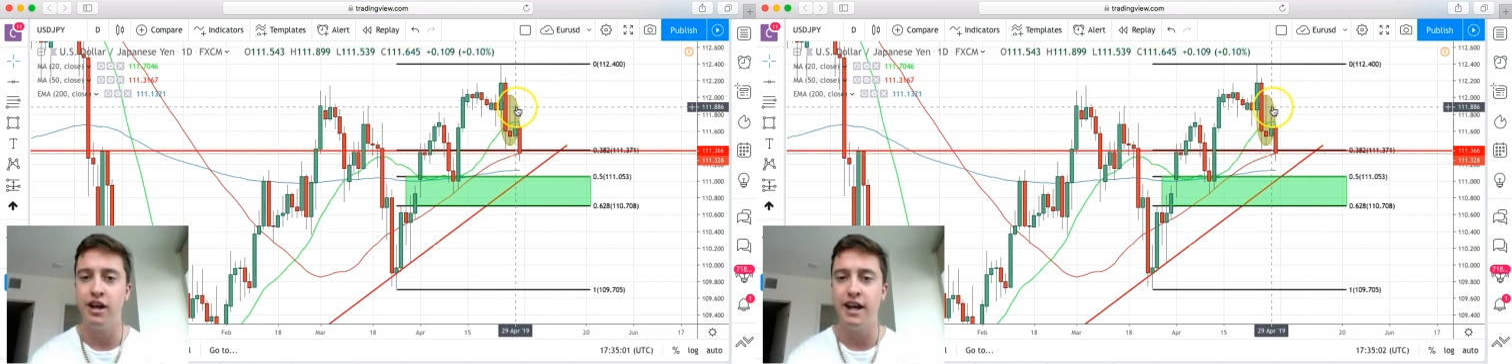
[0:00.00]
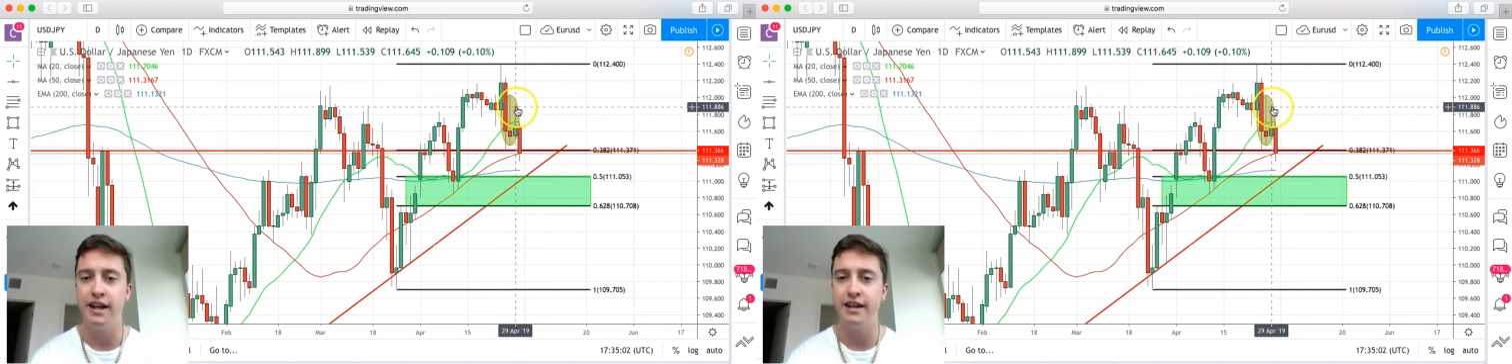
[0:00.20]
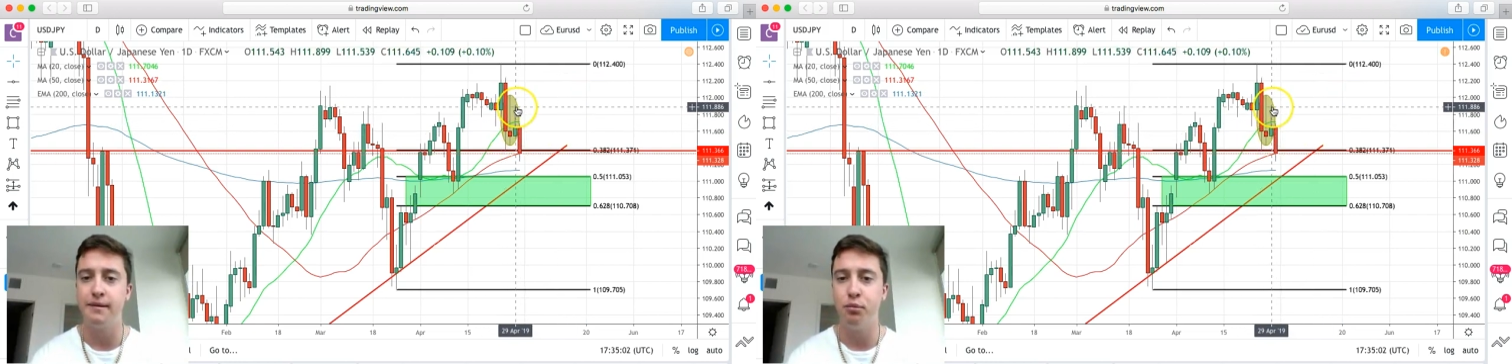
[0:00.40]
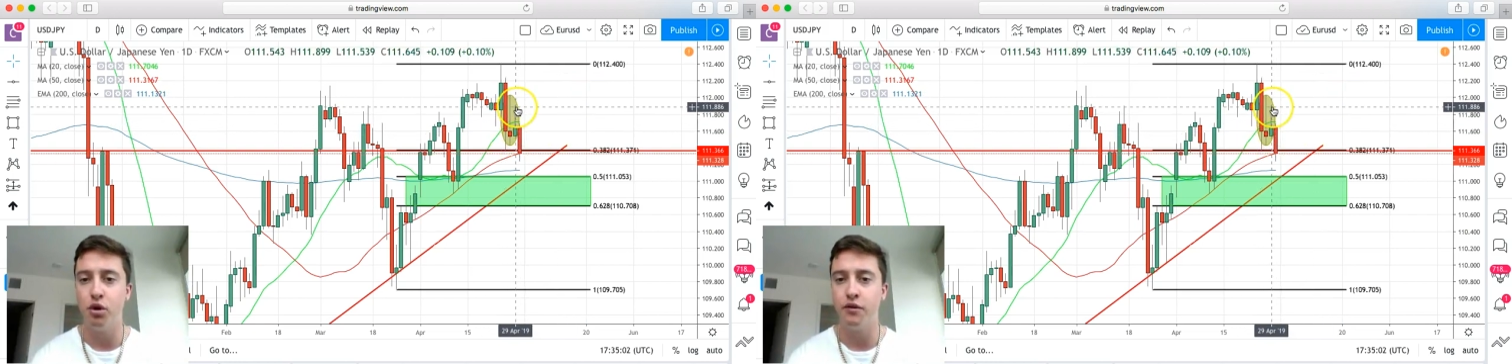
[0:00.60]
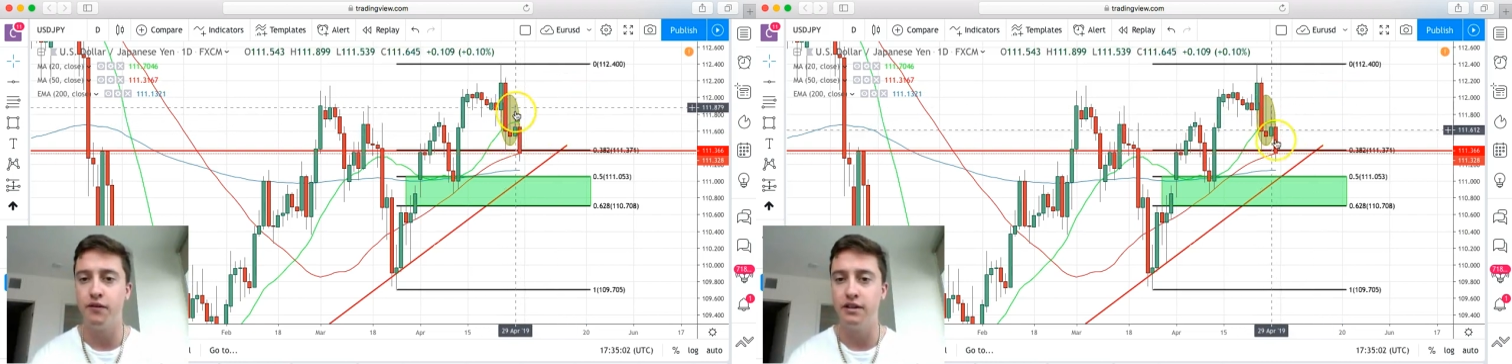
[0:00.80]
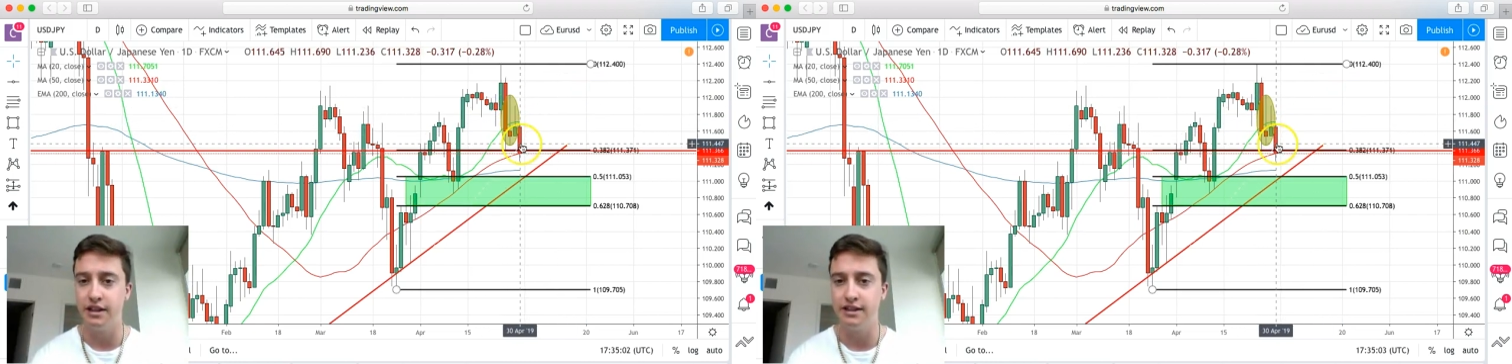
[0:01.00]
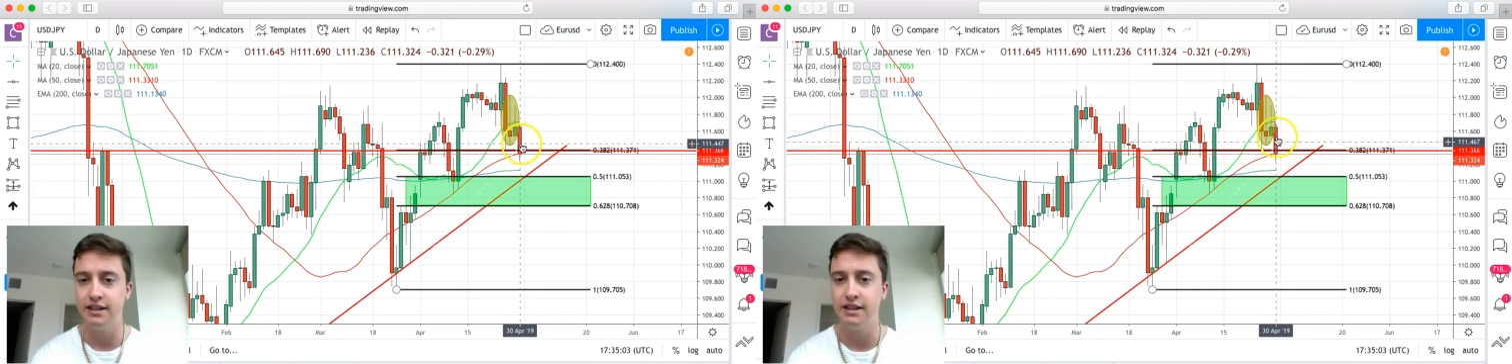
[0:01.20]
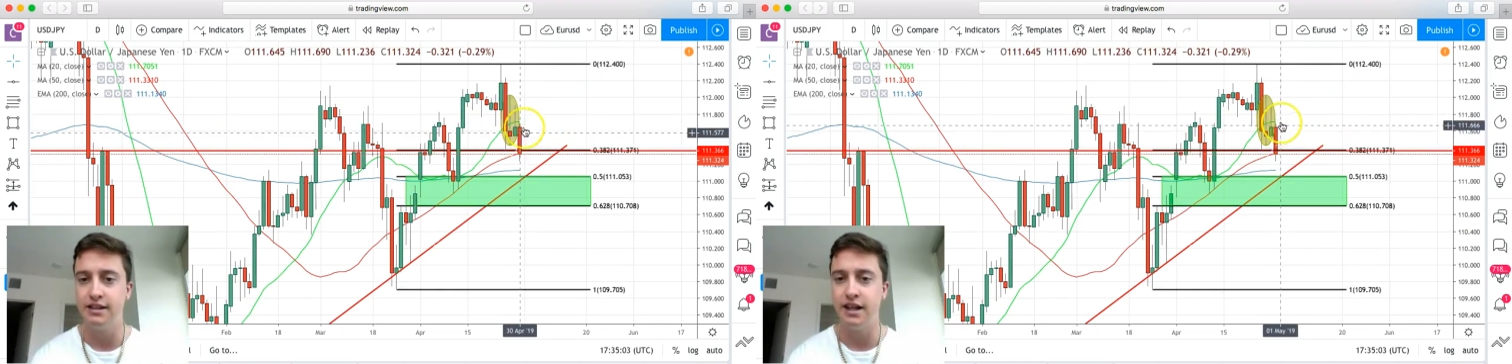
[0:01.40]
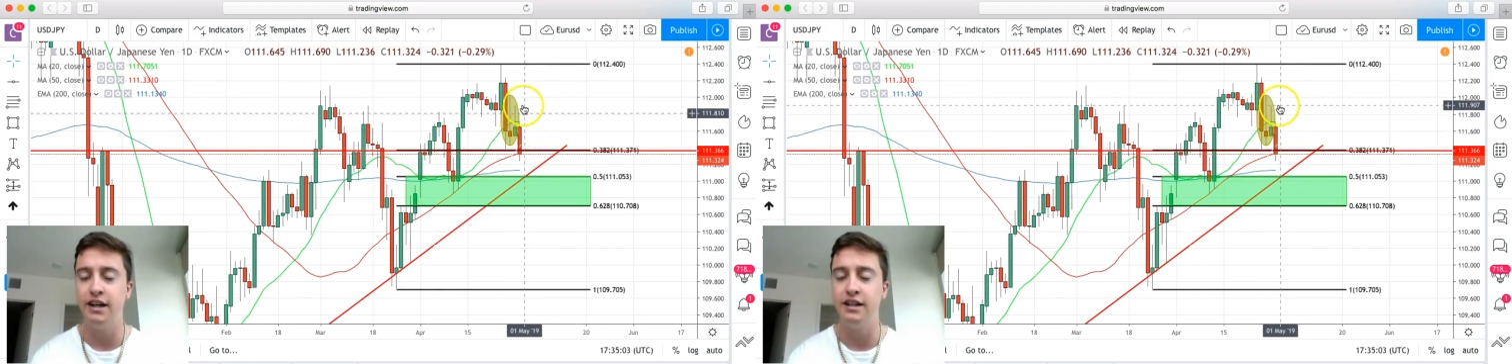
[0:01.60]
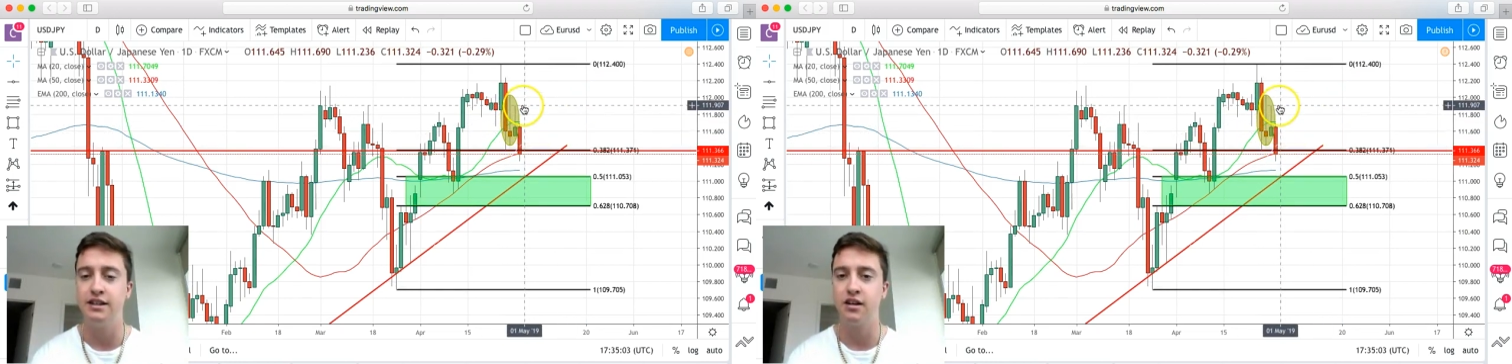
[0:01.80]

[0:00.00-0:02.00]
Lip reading: It hit that point of resistance and is